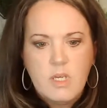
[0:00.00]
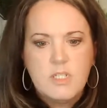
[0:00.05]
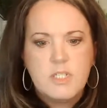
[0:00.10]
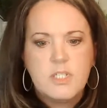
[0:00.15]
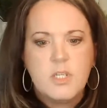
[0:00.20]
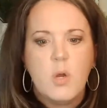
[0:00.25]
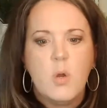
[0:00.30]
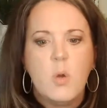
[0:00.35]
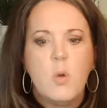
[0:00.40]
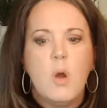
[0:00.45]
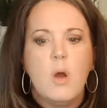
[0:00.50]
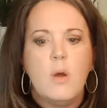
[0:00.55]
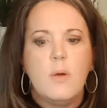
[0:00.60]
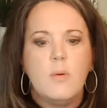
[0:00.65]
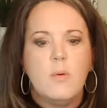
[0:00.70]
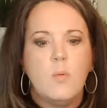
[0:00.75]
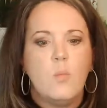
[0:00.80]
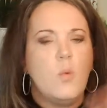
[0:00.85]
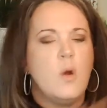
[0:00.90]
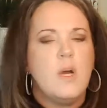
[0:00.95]

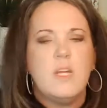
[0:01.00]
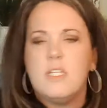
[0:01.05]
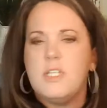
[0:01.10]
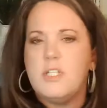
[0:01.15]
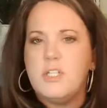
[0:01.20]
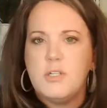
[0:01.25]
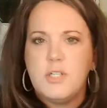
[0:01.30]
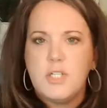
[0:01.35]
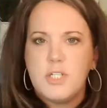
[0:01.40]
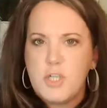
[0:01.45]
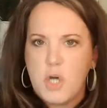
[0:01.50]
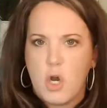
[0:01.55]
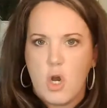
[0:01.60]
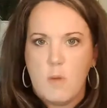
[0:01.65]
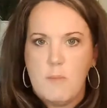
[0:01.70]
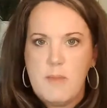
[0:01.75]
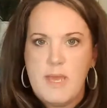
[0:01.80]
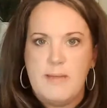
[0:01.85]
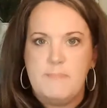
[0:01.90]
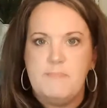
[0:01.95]
So once you
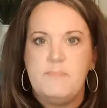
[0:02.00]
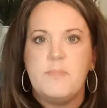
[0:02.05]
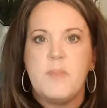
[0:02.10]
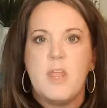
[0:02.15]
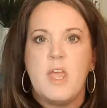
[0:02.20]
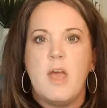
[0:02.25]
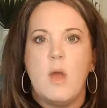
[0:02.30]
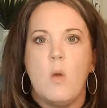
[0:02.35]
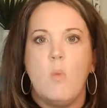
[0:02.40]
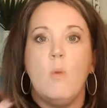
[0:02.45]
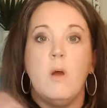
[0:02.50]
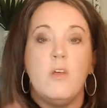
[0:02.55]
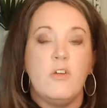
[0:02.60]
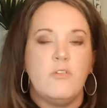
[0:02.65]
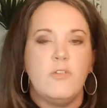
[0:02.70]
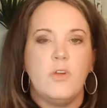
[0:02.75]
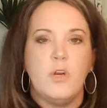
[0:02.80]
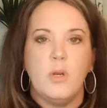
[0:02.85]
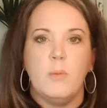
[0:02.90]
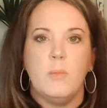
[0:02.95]
determine
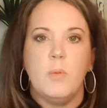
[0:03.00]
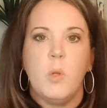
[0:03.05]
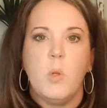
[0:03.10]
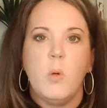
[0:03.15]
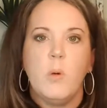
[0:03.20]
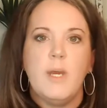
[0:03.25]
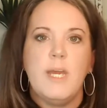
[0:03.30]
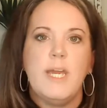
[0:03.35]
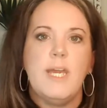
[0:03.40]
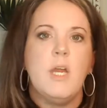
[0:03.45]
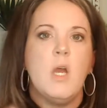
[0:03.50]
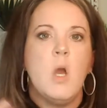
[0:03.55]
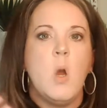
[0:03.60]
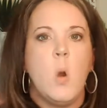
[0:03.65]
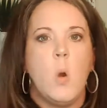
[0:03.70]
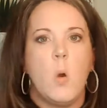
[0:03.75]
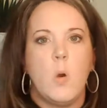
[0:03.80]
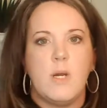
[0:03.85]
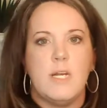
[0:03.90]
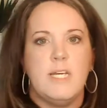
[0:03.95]
whether they're an employee
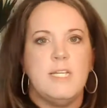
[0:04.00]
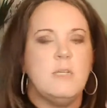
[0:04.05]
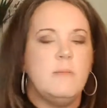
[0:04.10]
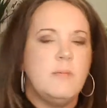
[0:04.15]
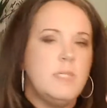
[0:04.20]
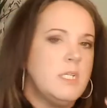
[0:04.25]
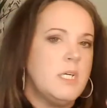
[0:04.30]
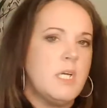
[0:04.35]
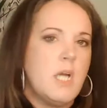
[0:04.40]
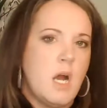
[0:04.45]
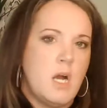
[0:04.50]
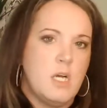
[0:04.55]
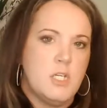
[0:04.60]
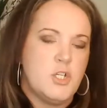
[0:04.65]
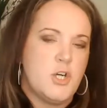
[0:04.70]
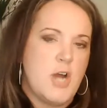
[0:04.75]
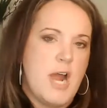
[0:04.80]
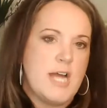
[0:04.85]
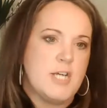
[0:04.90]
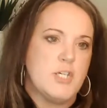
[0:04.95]
or an independent
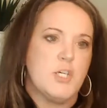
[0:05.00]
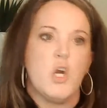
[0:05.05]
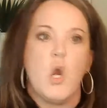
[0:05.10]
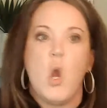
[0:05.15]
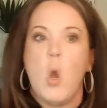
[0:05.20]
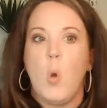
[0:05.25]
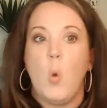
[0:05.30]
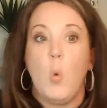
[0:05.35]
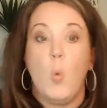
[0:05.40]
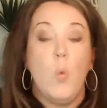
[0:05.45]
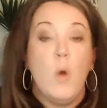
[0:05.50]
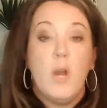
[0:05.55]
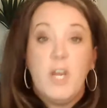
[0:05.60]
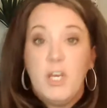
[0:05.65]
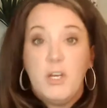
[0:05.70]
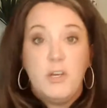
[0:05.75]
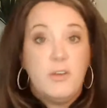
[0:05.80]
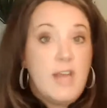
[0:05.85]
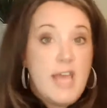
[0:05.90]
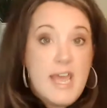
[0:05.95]
contractor, what
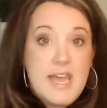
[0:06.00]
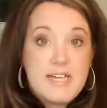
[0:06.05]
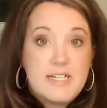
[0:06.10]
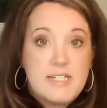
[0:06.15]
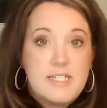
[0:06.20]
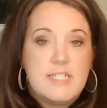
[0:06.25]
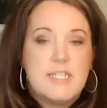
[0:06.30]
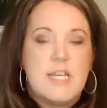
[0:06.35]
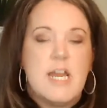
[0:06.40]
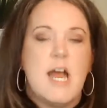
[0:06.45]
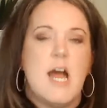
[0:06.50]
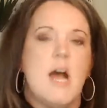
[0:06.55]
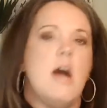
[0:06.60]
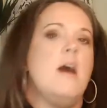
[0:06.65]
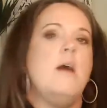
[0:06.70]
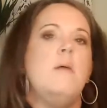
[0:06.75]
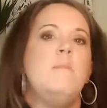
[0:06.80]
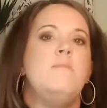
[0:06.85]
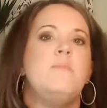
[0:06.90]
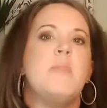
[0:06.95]
do you do next?
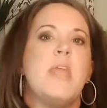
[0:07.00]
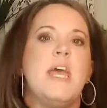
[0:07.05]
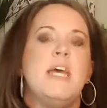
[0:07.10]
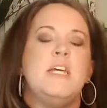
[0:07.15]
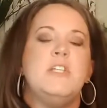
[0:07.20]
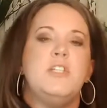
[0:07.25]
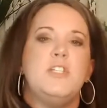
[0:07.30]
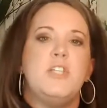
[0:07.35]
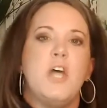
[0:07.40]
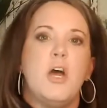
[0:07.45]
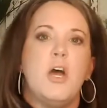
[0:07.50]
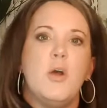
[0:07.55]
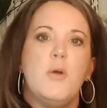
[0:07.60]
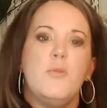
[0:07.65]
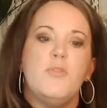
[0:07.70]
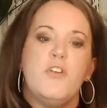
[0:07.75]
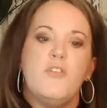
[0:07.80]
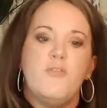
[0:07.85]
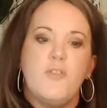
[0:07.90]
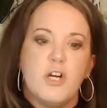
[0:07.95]

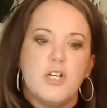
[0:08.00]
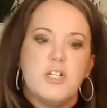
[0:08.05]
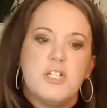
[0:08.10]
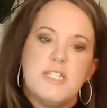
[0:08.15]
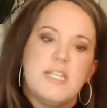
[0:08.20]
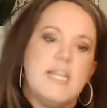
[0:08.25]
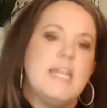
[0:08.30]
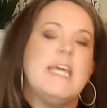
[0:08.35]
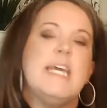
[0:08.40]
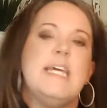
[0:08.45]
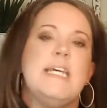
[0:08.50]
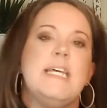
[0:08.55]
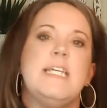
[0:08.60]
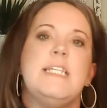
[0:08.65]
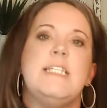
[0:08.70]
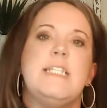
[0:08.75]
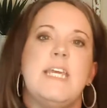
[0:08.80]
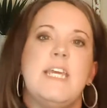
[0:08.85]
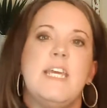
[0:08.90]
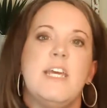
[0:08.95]
So the first thing
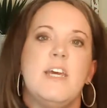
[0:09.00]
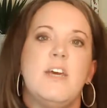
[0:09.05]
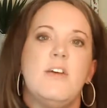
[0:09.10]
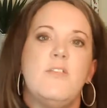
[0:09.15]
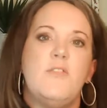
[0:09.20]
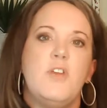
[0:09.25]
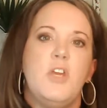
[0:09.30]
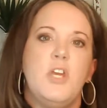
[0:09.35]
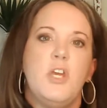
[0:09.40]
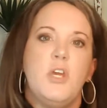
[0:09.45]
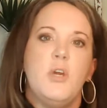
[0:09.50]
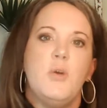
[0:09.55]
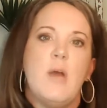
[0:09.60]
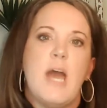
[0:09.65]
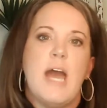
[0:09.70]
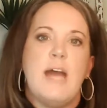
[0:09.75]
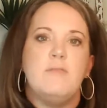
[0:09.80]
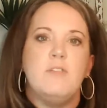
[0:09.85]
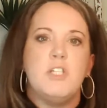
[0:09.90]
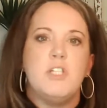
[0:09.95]
is, if you
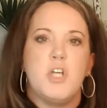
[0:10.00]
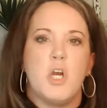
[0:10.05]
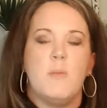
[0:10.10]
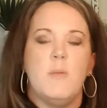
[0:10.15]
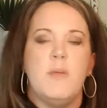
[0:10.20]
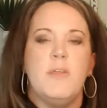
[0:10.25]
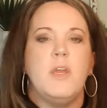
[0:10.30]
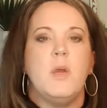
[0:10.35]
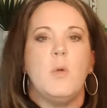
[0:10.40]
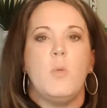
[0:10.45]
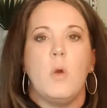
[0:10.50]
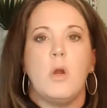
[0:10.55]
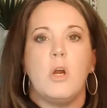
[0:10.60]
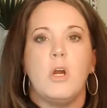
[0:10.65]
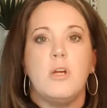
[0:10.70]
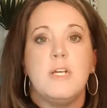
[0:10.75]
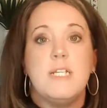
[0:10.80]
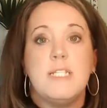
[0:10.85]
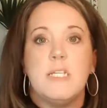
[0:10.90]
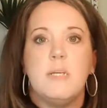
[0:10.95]
have determined that your
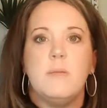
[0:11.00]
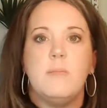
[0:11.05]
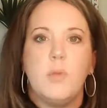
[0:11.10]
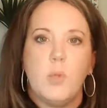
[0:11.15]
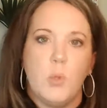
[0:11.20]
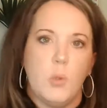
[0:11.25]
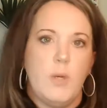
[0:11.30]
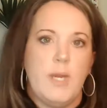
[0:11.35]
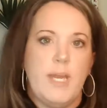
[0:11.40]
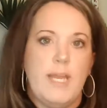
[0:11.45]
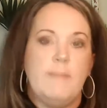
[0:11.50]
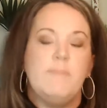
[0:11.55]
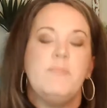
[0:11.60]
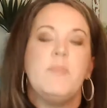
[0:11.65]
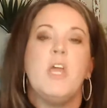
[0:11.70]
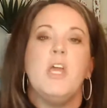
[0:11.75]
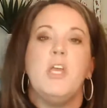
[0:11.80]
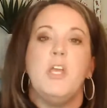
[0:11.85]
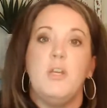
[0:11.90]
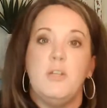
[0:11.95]
worker is an employee,
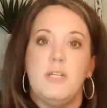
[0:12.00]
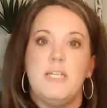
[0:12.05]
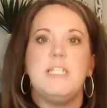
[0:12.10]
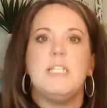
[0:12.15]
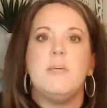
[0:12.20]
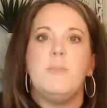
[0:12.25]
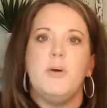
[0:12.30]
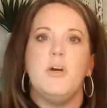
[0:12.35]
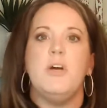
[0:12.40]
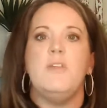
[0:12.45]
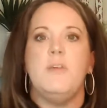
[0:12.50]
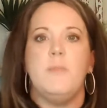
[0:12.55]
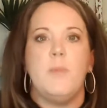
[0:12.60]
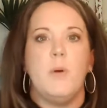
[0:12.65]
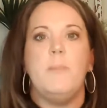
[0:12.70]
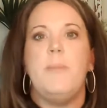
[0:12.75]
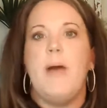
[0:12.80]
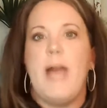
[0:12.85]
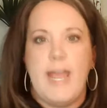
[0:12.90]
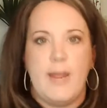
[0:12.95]
you need to put them
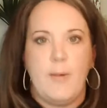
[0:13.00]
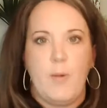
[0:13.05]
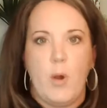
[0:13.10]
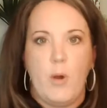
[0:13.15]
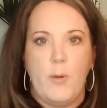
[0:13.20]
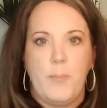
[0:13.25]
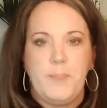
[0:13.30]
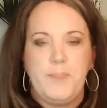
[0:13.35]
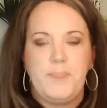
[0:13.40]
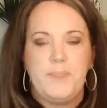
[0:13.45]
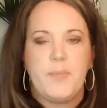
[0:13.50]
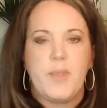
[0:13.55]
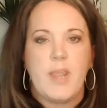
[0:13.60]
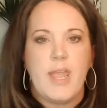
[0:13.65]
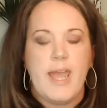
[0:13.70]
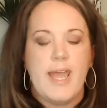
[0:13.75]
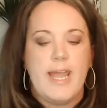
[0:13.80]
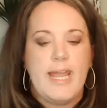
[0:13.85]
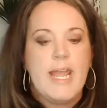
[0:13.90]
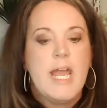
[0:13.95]
on payroll.
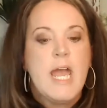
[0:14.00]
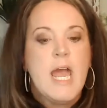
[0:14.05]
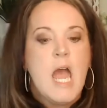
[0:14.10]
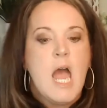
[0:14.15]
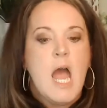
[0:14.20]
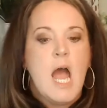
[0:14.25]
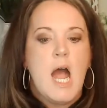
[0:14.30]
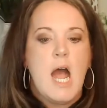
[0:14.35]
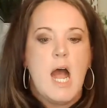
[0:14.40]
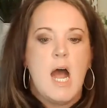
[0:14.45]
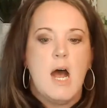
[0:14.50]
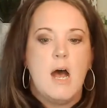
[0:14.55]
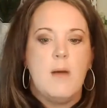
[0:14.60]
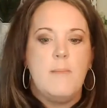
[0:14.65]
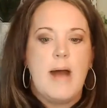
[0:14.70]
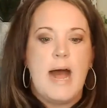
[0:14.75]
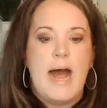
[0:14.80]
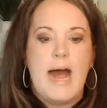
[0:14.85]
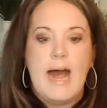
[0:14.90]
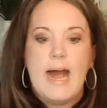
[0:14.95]
Okay.
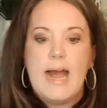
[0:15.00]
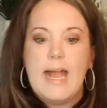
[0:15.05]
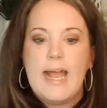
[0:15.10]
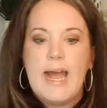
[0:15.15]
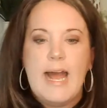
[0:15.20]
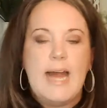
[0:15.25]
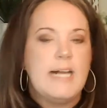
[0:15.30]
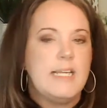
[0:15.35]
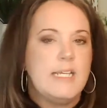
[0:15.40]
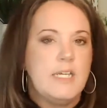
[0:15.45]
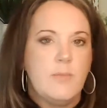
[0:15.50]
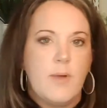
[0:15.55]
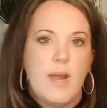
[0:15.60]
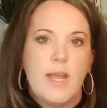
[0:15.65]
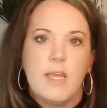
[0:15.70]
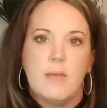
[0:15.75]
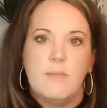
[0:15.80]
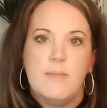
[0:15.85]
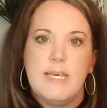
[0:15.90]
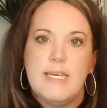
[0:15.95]
I highly
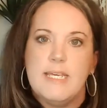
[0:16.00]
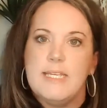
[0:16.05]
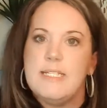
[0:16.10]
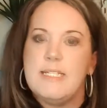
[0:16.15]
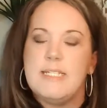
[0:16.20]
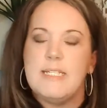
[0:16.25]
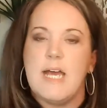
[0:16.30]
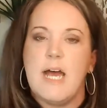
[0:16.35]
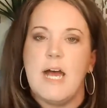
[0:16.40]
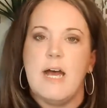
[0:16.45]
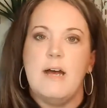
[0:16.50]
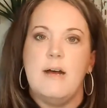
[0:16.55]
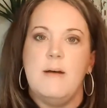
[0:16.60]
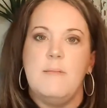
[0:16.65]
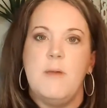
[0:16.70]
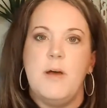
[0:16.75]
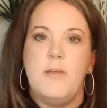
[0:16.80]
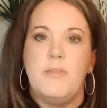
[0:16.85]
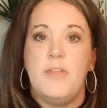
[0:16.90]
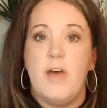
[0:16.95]
recommend
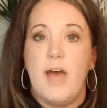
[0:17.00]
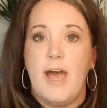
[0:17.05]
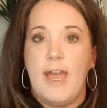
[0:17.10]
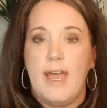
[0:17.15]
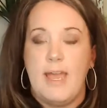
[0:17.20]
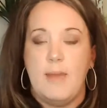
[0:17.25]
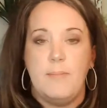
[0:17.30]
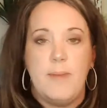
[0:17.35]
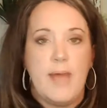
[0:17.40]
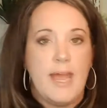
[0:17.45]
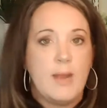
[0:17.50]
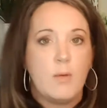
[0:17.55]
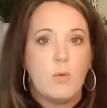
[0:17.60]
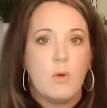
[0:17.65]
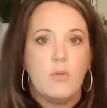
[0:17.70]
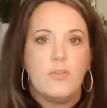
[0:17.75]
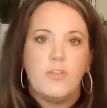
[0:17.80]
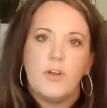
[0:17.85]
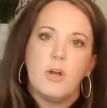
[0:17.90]
a payroll